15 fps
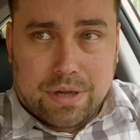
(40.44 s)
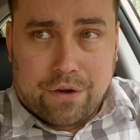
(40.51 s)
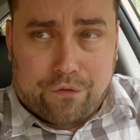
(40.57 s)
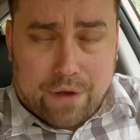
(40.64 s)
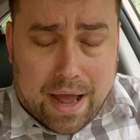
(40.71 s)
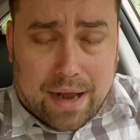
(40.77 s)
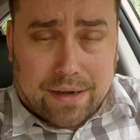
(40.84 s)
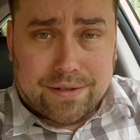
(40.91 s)
In
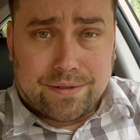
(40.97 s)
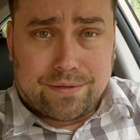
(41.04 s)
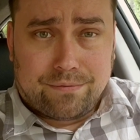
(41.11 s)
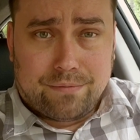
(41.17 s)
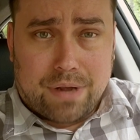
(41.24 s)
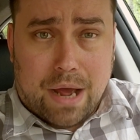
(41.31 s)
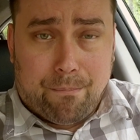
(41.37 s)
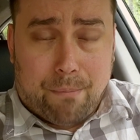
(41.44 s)
fact,
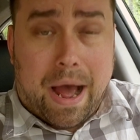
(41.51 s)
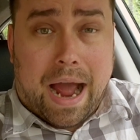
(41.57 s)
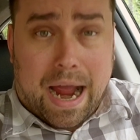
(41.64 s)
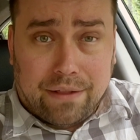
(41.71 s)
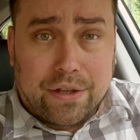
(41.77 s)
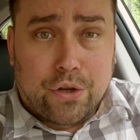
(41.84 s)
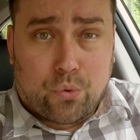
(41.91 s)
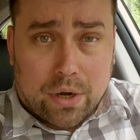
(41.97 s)
I'm
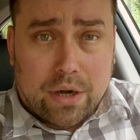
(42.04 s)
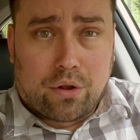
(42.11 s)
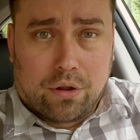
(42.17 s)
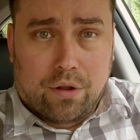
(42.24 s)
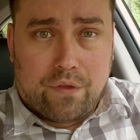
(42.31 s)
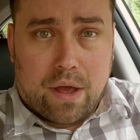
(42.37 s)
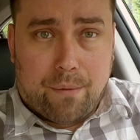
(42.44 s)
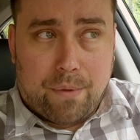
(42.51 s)
highly
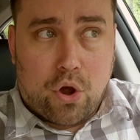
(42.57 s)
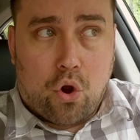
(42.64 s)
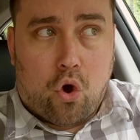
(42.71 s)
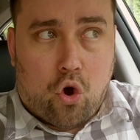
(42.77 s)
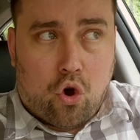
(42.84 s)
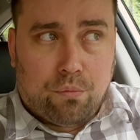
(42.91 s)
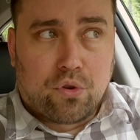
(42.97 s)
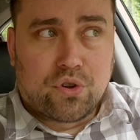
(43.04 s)
critical of them in
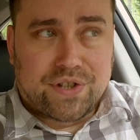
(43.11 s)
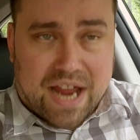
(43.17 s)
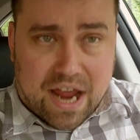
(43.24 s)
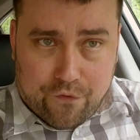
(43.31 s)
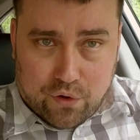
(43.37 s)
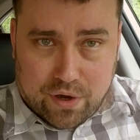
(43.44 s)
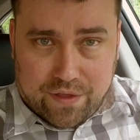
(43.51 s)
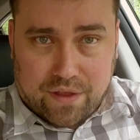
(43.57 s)
almost
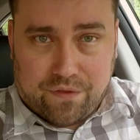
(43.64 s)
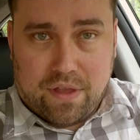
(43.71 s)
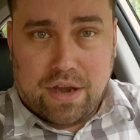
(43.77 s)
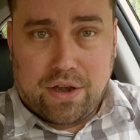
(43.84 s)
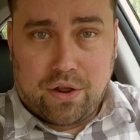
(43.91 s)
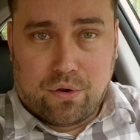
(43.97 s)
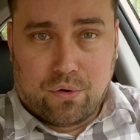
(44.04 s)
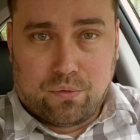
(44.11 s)
everything
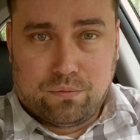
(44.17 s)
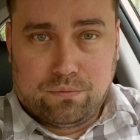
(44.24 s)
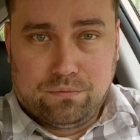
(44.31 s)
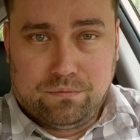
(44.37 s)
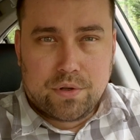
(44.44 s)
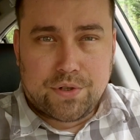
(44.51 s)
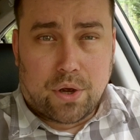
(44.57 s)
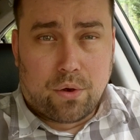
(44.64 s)
they do.
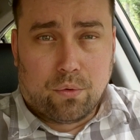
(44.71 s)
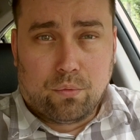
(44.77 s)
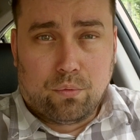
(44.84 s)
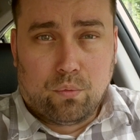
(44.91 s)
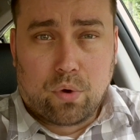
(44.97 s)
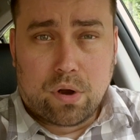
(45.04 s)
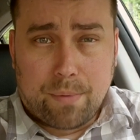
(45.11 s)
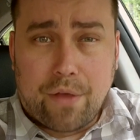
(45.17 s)
So,
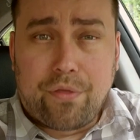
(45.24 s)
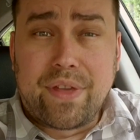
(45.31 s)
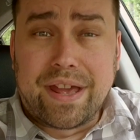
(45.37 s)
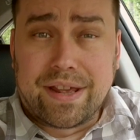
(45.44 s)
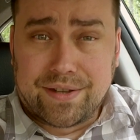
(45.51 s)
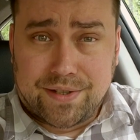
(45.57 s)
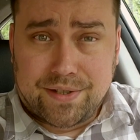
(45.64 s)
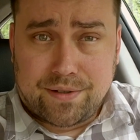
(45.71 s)
what about
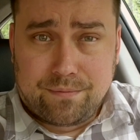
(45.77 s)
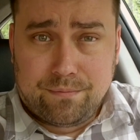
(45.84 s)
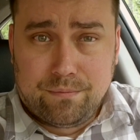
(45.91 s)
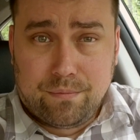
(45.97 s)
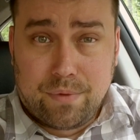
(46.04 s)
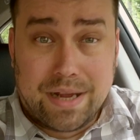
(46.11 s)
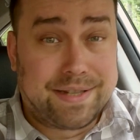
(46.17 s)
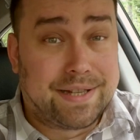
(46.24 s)
this?
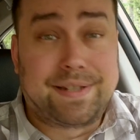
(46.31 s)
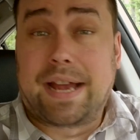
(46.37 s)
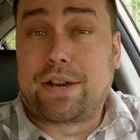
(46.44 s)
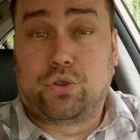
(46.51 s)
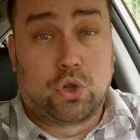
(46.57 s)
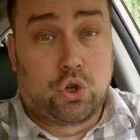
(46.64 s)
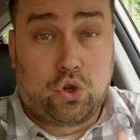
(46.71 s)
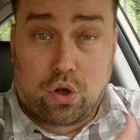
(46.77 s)
Is this
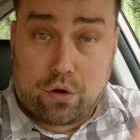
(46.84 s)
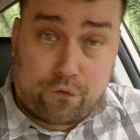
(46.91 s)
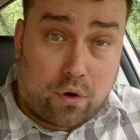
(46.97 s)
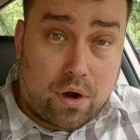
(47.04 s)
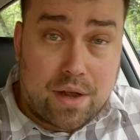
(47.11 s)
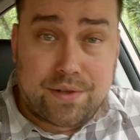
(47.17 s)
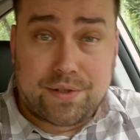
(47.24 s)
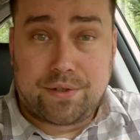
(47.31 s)
actually good
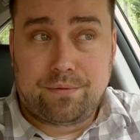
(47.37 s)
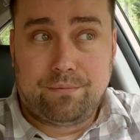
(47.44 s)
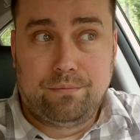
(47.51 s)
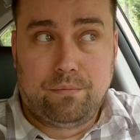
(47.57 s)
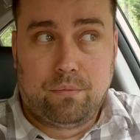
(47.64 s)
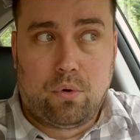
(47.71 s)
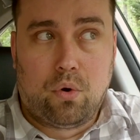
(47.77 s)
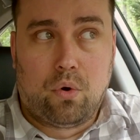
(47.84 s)
for us?
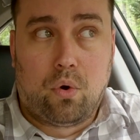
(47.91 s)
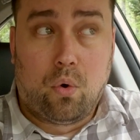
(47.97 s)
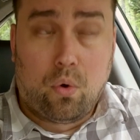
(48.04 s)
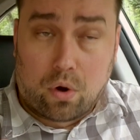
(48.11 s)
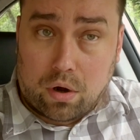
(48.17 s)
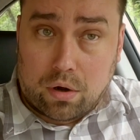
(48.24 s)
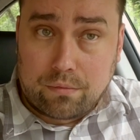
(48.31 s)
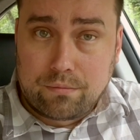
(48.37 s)

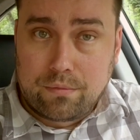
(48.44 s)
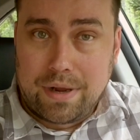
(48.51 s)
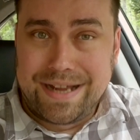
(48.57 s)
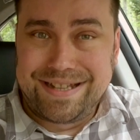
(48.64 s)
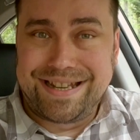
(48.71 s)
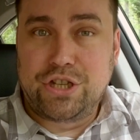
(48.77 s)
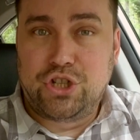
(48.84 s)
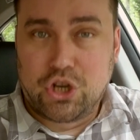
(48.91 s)
Or
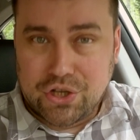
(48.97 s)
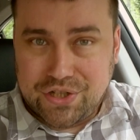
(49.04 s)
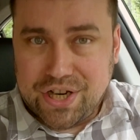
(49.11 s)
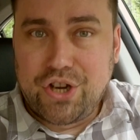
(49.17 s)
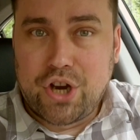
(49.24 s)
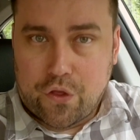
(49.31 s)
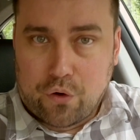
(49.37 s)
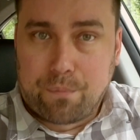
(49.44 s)
is it just
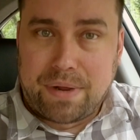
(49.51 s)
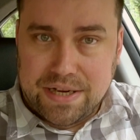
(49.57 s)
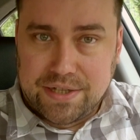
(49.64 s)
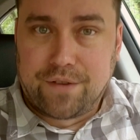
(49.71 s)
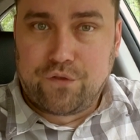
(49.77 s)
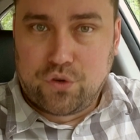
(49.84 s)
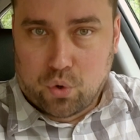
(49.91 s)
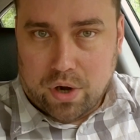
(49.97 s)
another
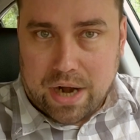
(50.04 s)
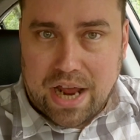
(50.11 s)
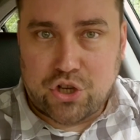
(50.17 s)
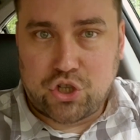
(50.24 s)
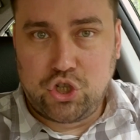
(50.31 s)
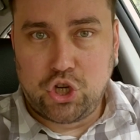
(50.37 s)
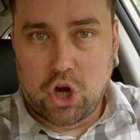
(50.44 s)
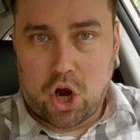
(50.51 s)
piece of
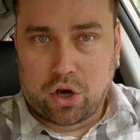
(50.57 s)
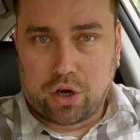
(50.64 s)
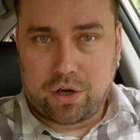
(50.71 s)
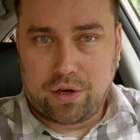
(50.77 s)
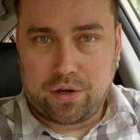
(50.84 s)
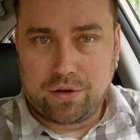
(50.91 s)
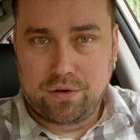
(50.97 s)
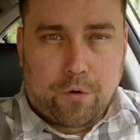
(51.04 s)
DoorDash
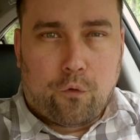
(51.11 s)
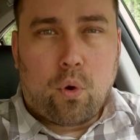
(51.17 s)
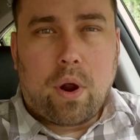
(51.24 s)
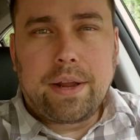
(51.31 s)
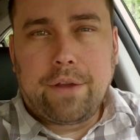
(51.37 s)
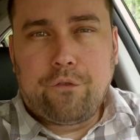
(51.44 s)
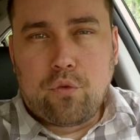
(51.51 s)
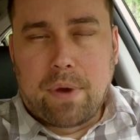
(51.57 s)
junk?
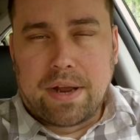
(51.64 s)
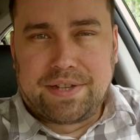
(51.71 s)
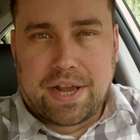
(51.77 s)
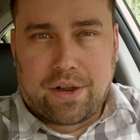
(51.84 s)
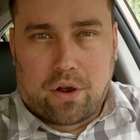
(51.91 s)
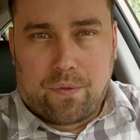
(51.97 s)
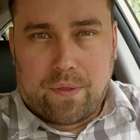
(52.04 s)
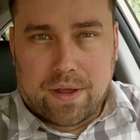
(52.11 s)
Before I give you my
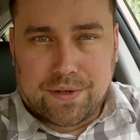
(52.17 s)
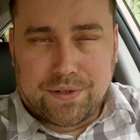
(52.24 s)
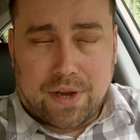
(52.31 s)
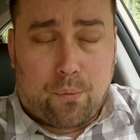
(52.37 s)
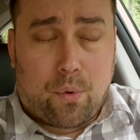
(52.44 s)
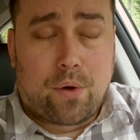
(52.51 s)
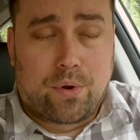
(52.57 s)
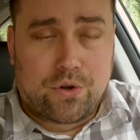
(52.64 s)
take on this,
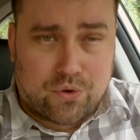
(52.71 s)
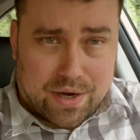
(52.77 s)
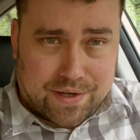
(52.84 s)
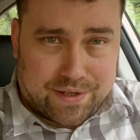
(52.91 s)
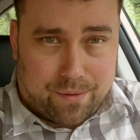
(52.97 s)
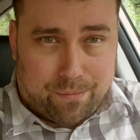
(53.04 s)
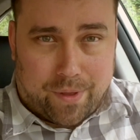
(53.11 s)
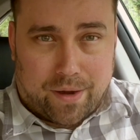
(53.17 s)
I want to
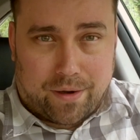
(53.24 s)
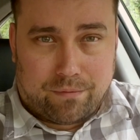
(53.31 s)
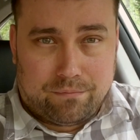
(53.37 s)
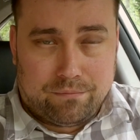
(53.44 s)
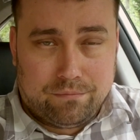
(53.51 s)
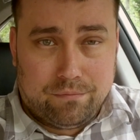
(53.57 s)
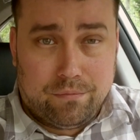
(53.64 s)
address something.